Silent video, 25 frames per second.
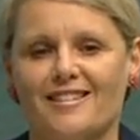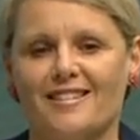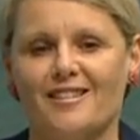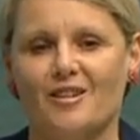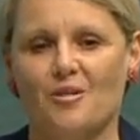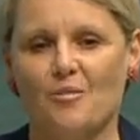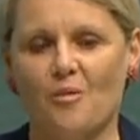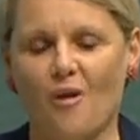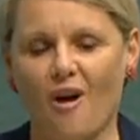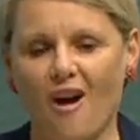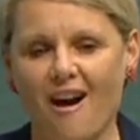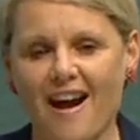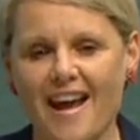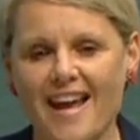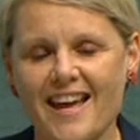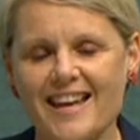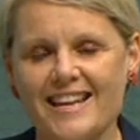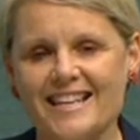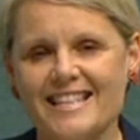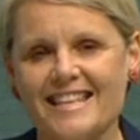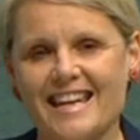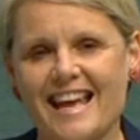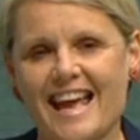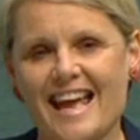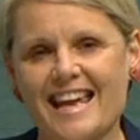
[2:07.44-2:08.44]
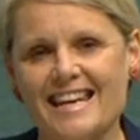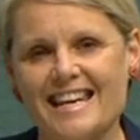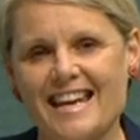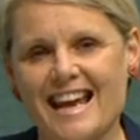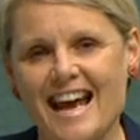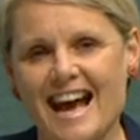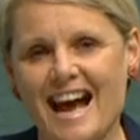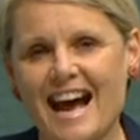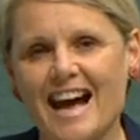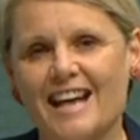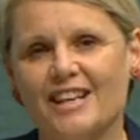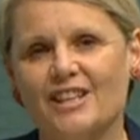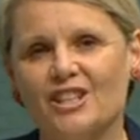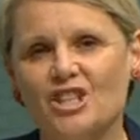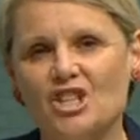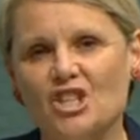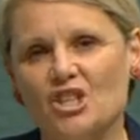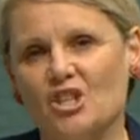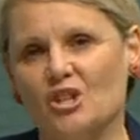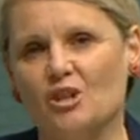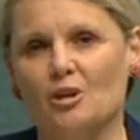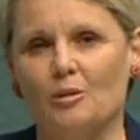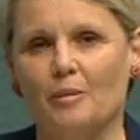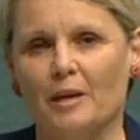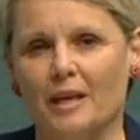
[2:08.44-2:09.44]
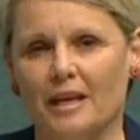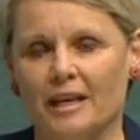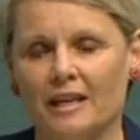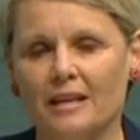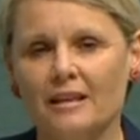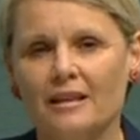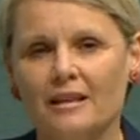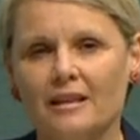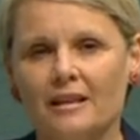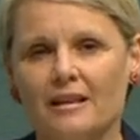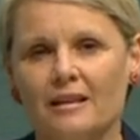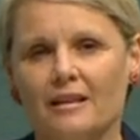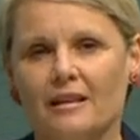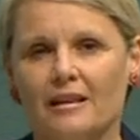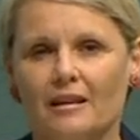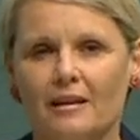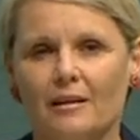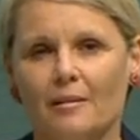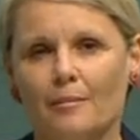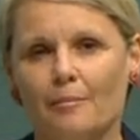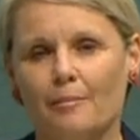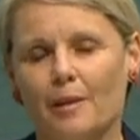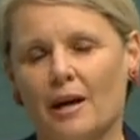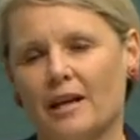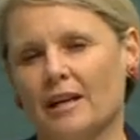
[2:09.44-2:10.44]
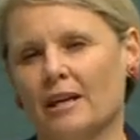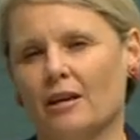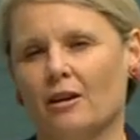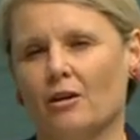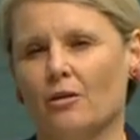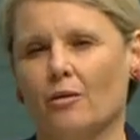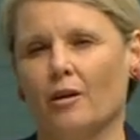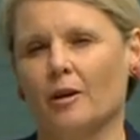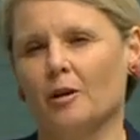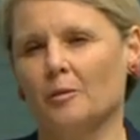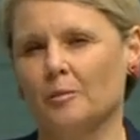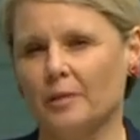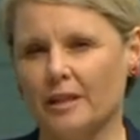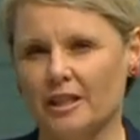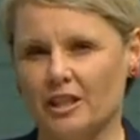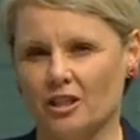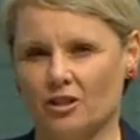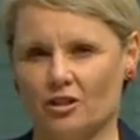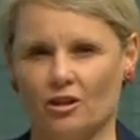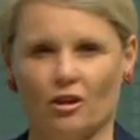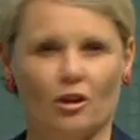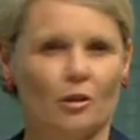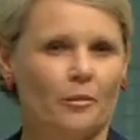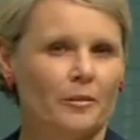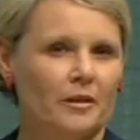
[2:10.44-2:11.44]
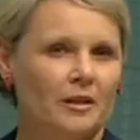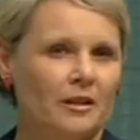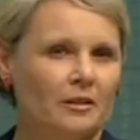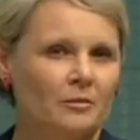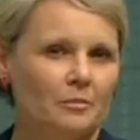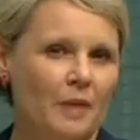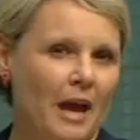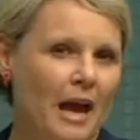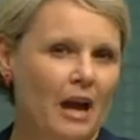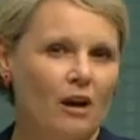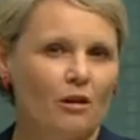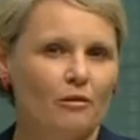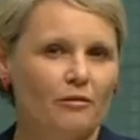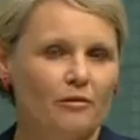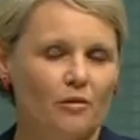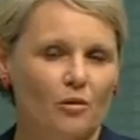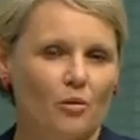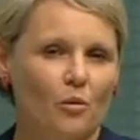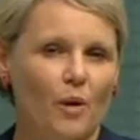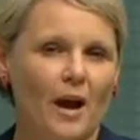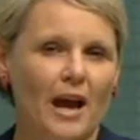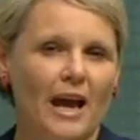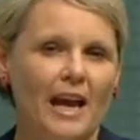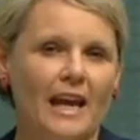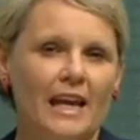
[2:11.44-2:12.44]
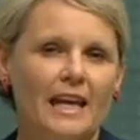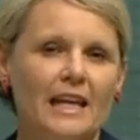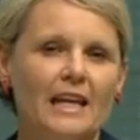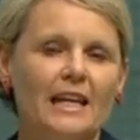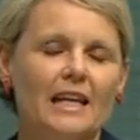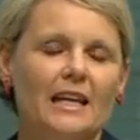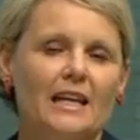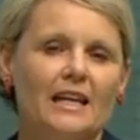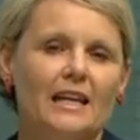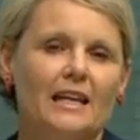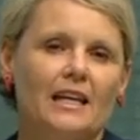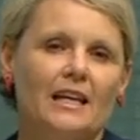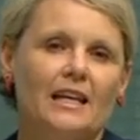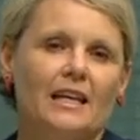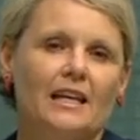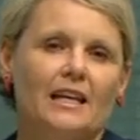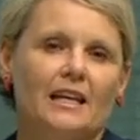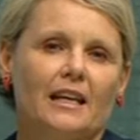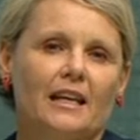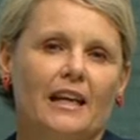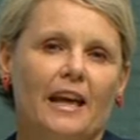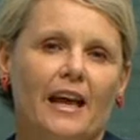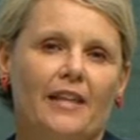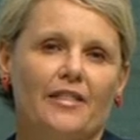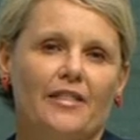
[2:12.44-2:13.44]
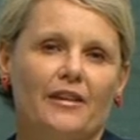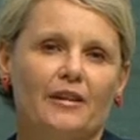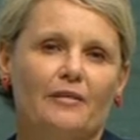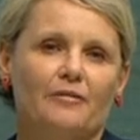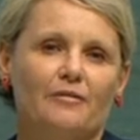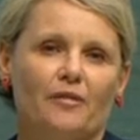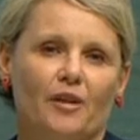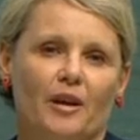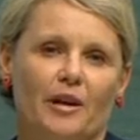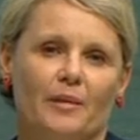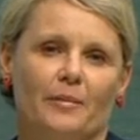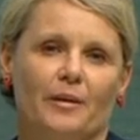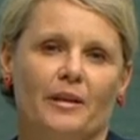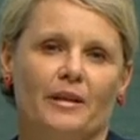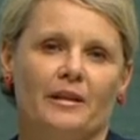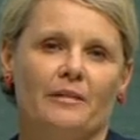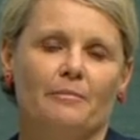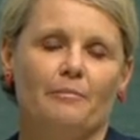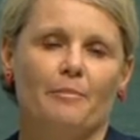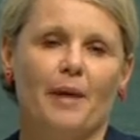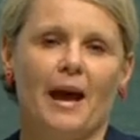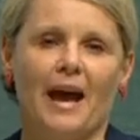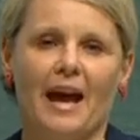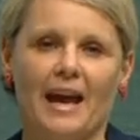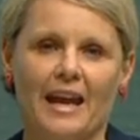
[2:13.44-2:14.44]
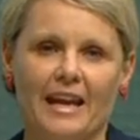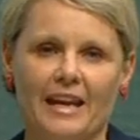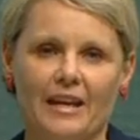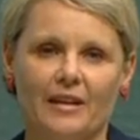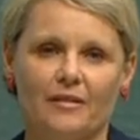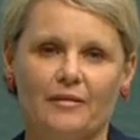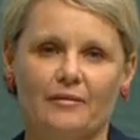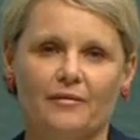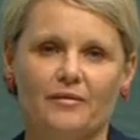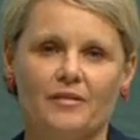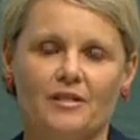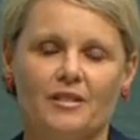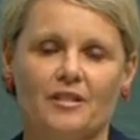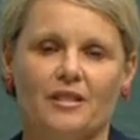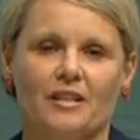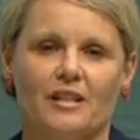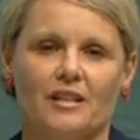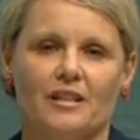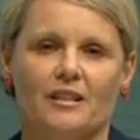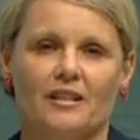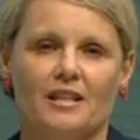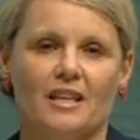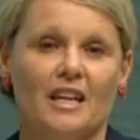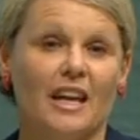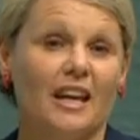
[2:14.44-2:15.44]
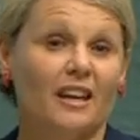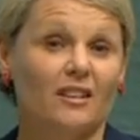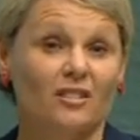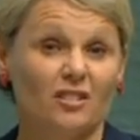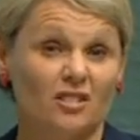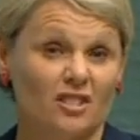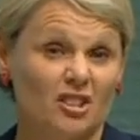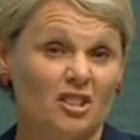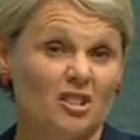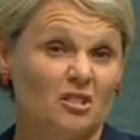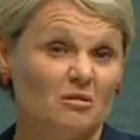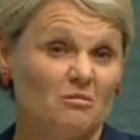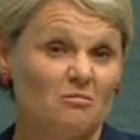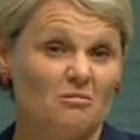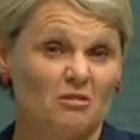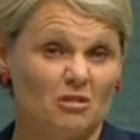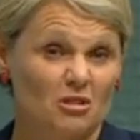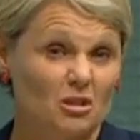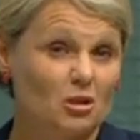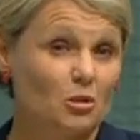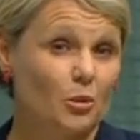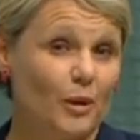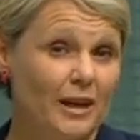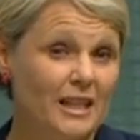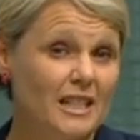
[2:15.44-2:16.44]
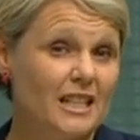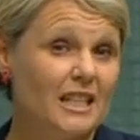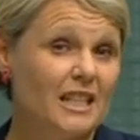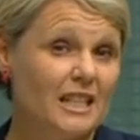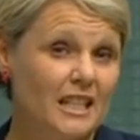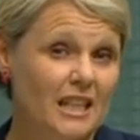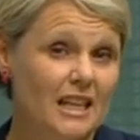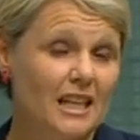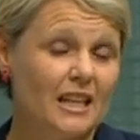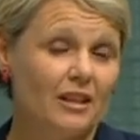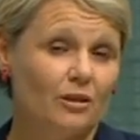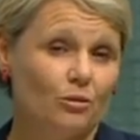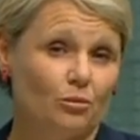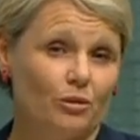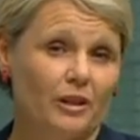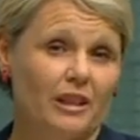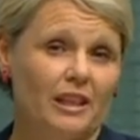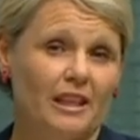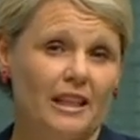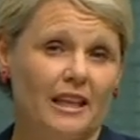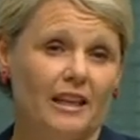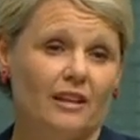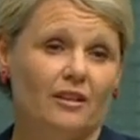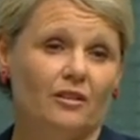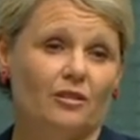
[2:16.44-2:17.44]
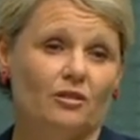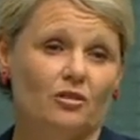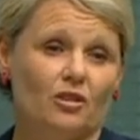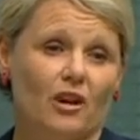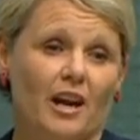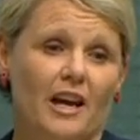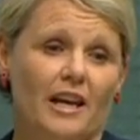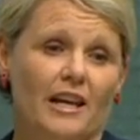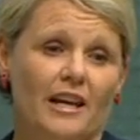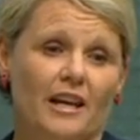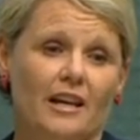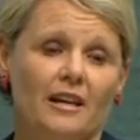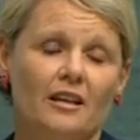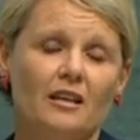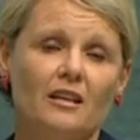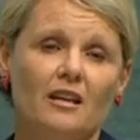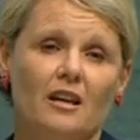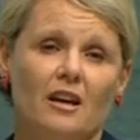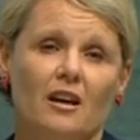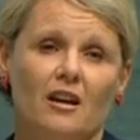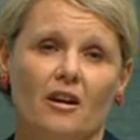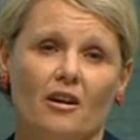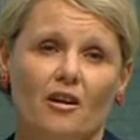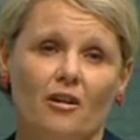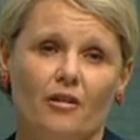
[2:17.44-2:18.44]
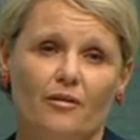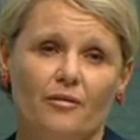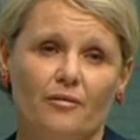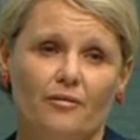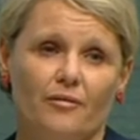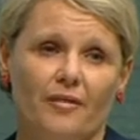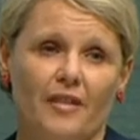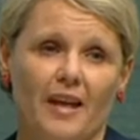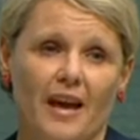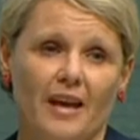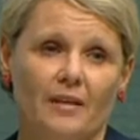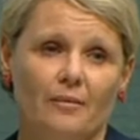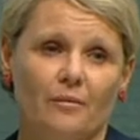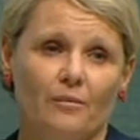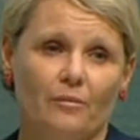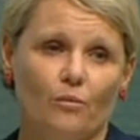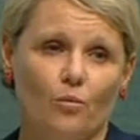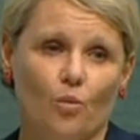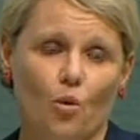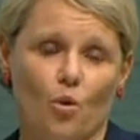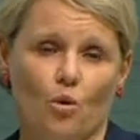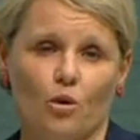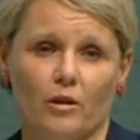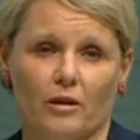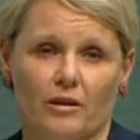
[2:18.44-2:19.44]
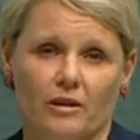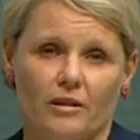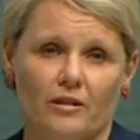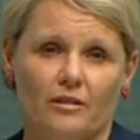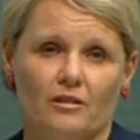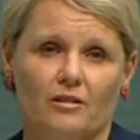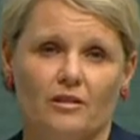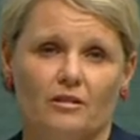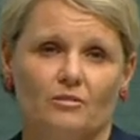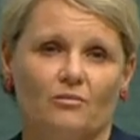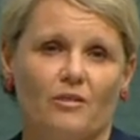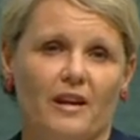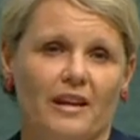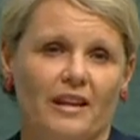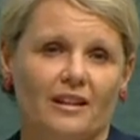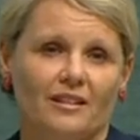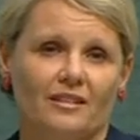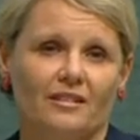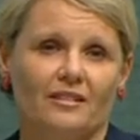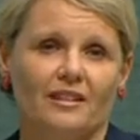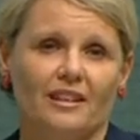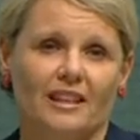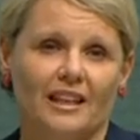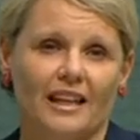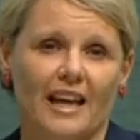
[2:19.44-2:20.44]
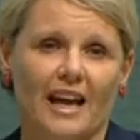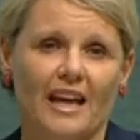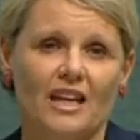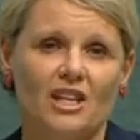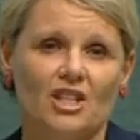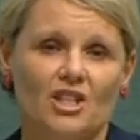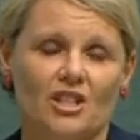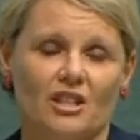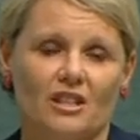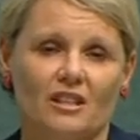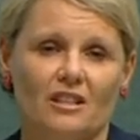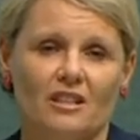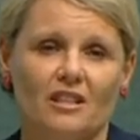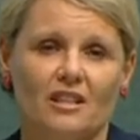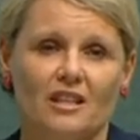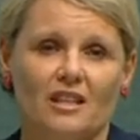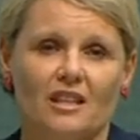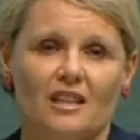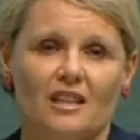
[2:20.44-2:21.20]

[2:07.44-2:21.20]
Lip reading: quiet and unassuming but incredibly determined and powerful way, Cathy Freeman paved the next 20 years really in Australia of that walk to reconciliation